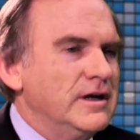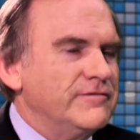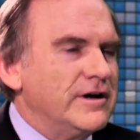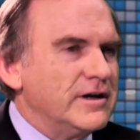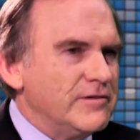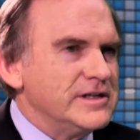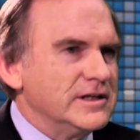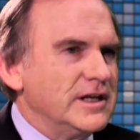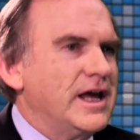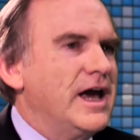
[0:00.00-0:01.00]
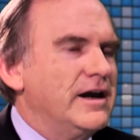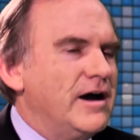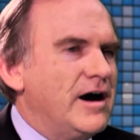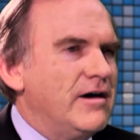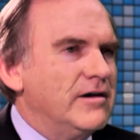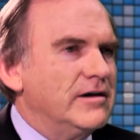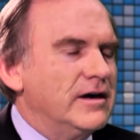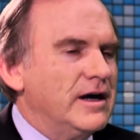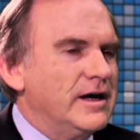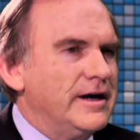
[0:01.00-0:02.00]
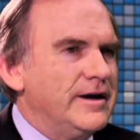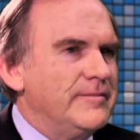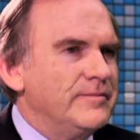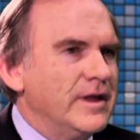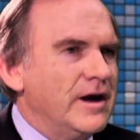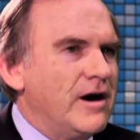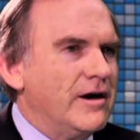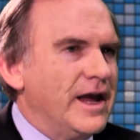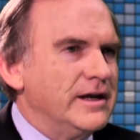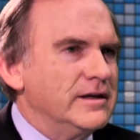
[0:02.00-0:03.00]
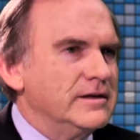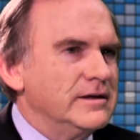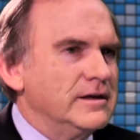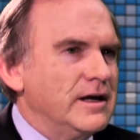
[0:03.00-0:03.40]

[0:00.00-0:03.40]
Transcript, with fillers: fairly recently had our um, with our the DOJ, right?